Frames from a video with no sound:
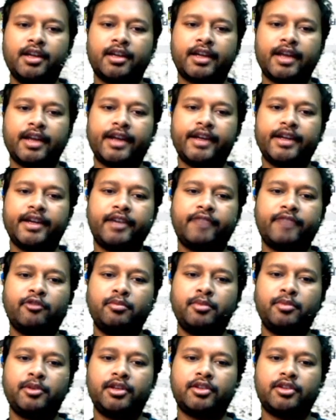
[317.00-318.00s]
Candidate
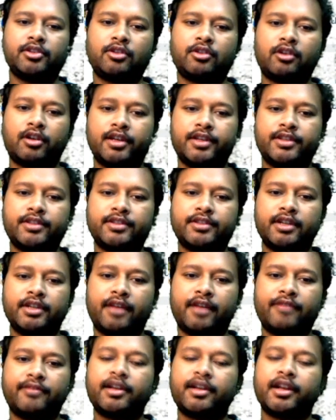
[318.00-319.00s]
will be shortlisted
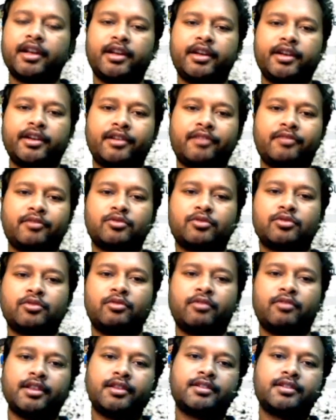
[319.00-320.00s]
after an interview. So
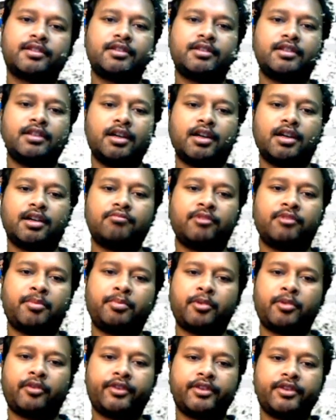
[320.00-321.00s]
once the
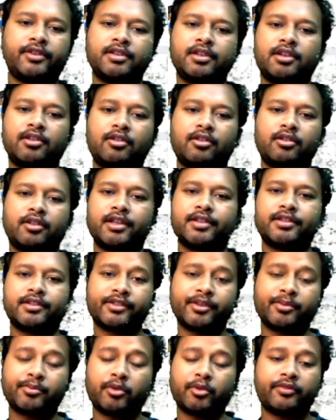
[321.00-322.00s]
professor or the
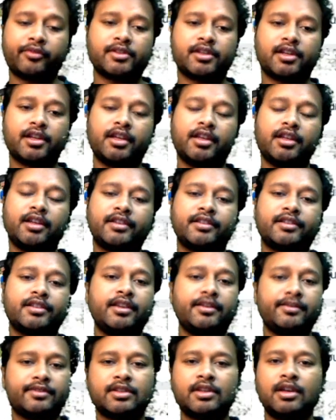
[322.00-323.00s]
assistant professor, he
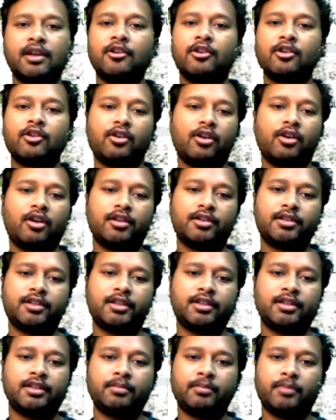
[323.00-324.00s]
receives all
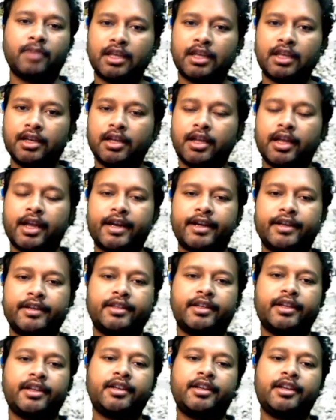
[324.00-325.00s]
the mail, and
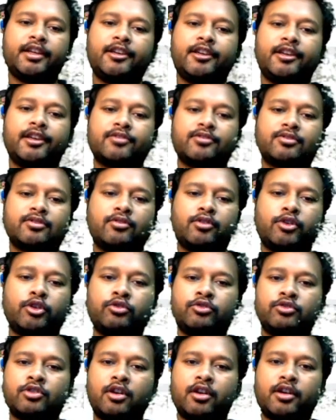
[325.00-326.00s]
then he is going to
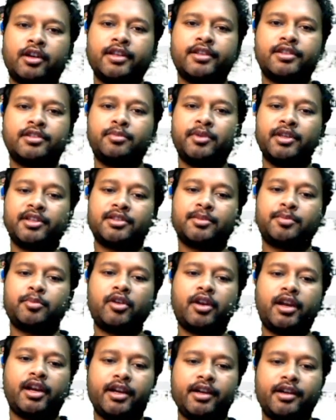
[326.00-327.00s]
shortlist based
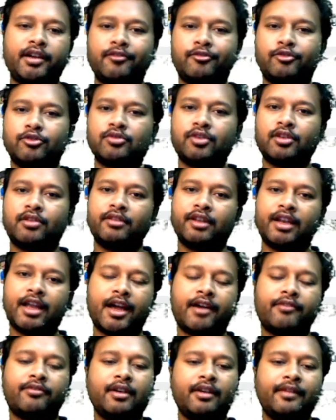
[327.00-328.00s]
upon an interview. So he will
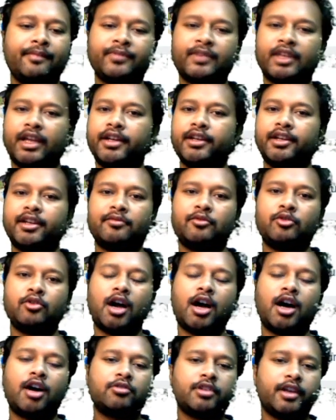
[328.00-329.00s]
have an interview.
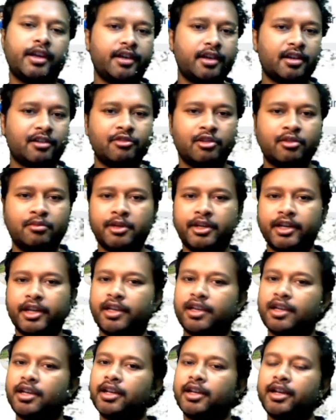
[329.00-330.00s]
How the interview will be
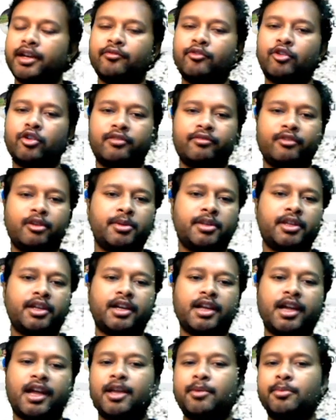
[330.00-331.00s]
taken and what will be the
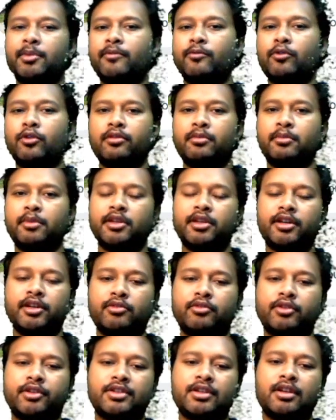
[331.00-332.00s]
time and what will be the
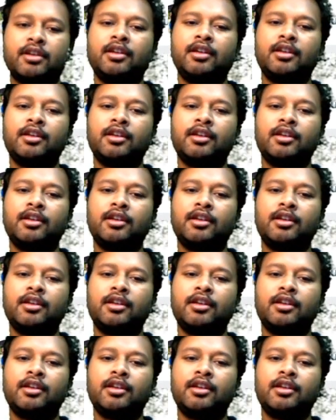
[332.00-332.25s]
duration,